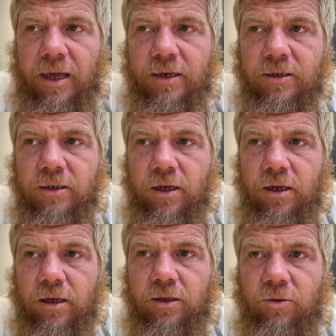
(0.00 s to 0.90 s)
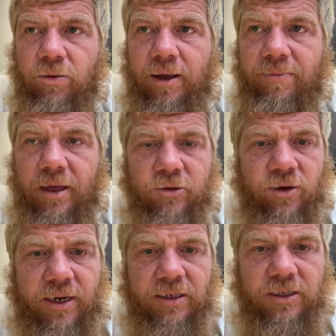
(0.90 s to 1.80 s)
And uh, the white male
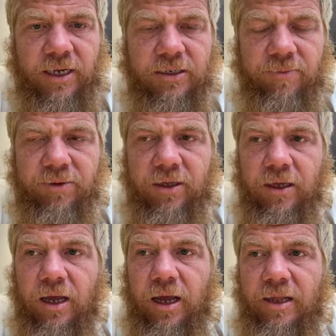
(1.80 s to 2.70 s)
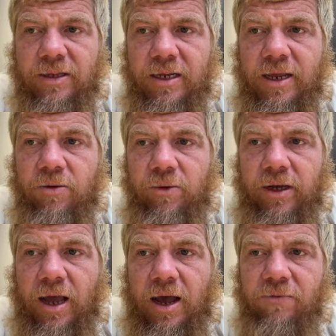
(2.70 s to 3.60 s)
tried to say something, and then they
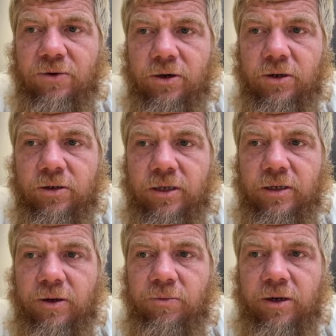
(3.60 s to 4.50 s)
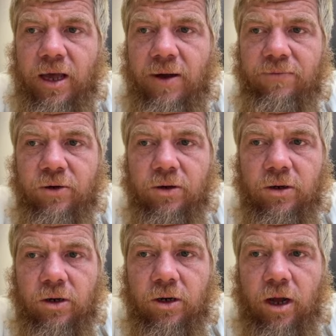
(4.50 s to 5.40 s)
went after then they went after
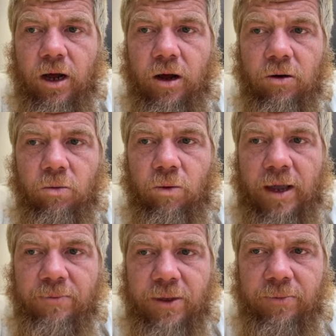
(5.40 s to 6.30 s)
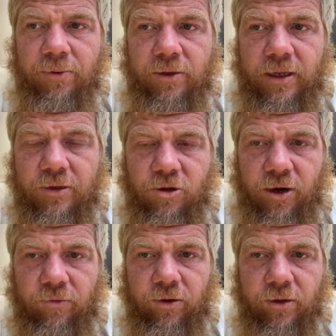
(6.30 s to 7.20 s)
uh, white people in
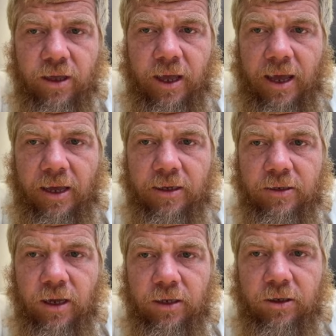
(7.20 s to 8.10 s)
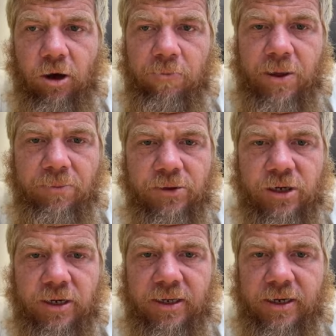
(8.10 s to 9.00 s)
general, and you know, people
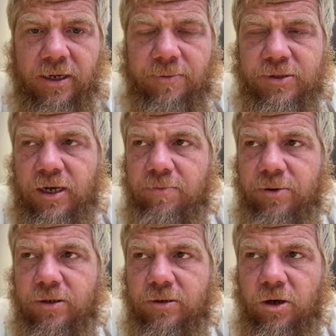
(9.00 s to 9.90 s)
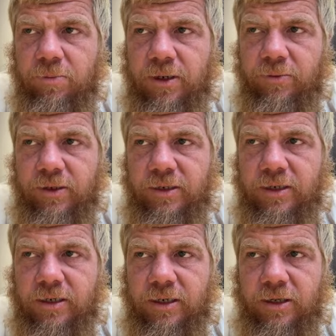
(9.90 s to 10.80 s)
started getting upset, but nobody really
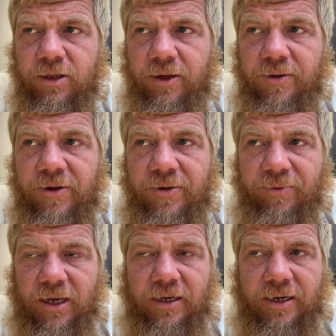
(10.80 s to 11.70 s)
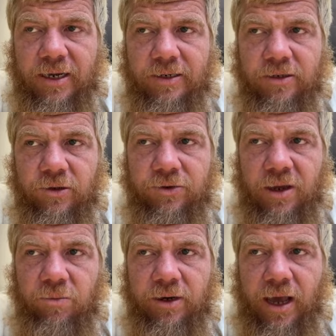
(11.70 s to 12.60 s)
did anything. And then, you know,
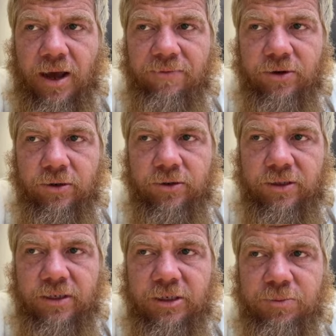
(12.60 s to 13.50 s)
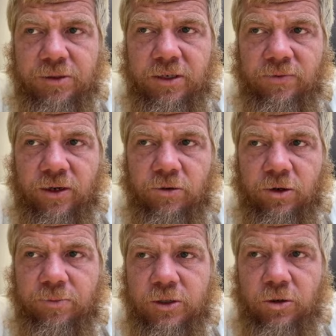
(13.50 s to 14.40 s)
they went after these specific
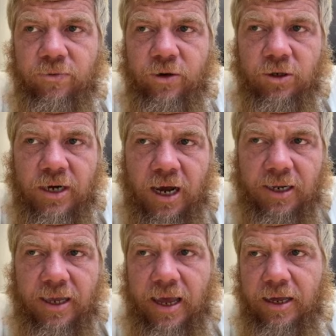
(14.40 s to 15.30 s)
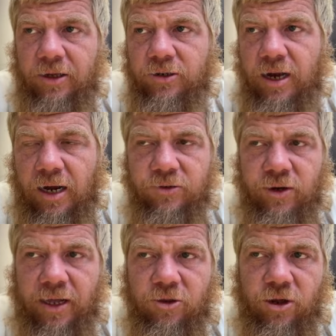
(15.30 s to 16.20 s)
groups. So if you're not gay, you're not
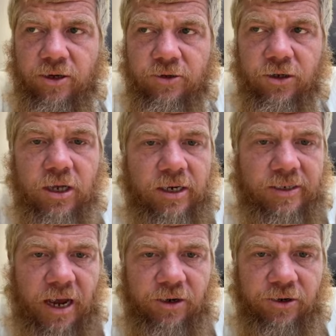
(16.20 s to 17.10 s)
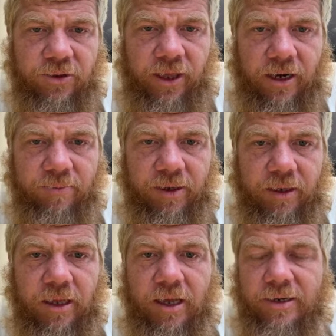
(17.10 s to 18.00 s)
transgender, now you're the enemy.
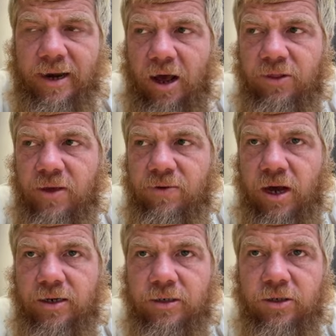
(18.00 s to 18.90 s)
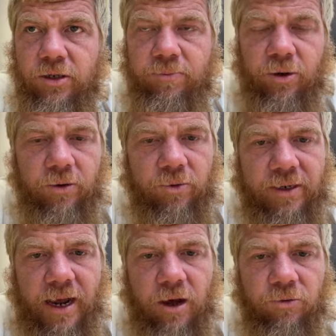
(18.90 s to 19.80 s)
Now they've gotten it to the point where
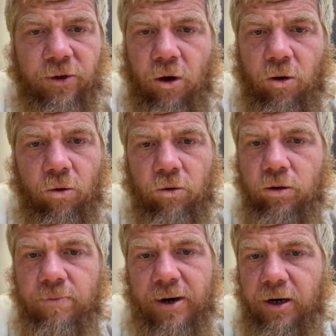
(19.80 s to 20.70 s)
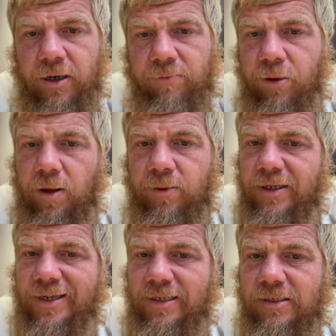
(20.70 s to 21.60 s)
now the whole American
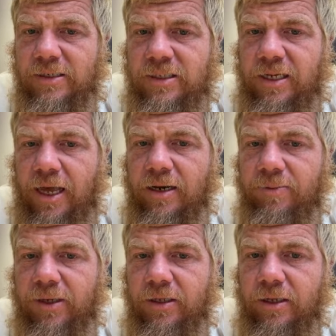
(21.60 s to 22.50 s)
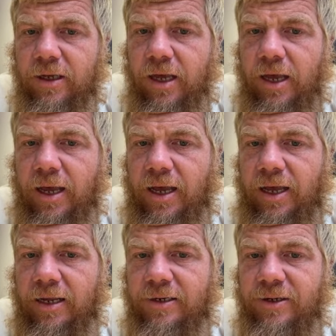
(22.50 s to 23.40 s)
public is the enemy.
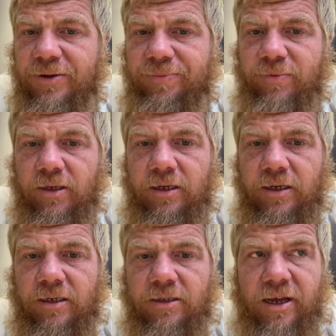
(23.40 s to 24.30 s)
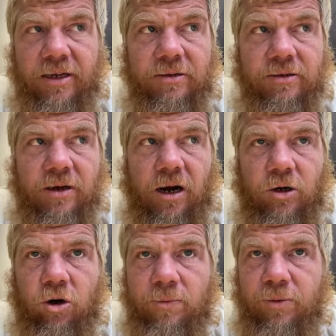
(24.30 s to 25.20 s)
And They, our
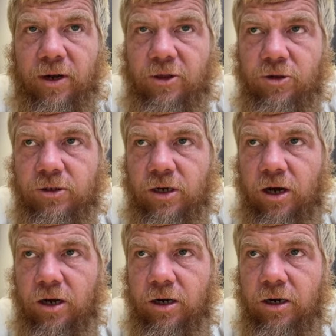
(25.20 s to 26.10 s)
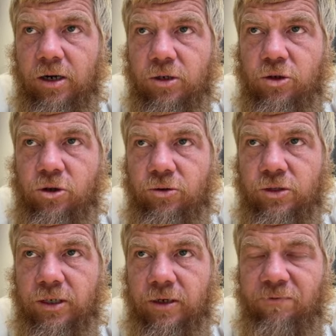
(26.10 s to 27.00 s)
corporations are
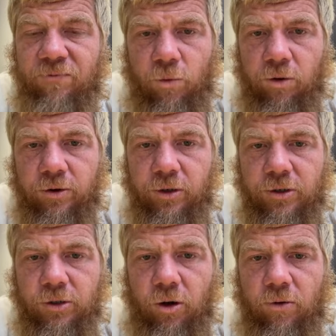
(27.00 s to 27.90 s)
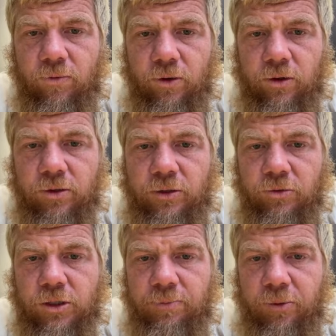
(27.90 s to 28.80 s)
choosing foreigners over, you know,
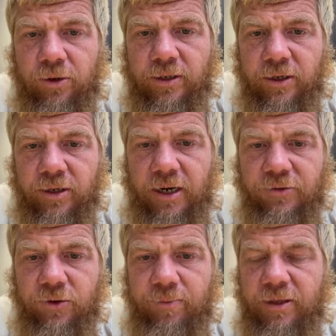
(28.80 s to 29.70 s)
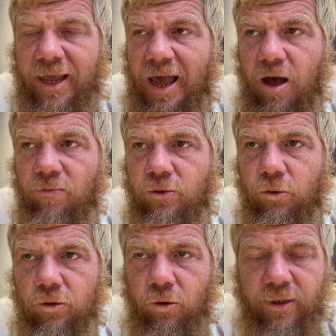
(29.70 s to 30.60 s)
supporting their countrymen. They have no
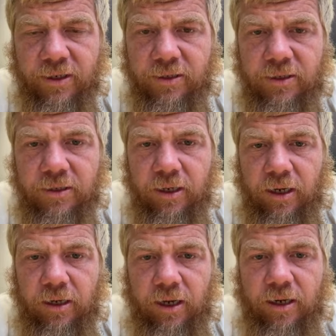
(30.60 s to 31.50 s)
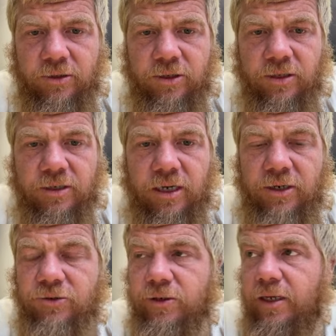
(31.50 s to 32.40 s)
loyalty uh, to this
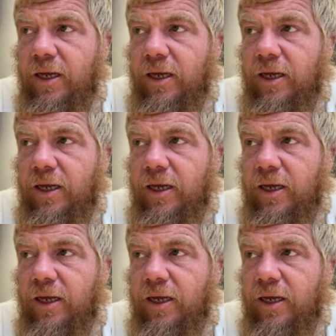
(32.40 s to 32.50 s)
country.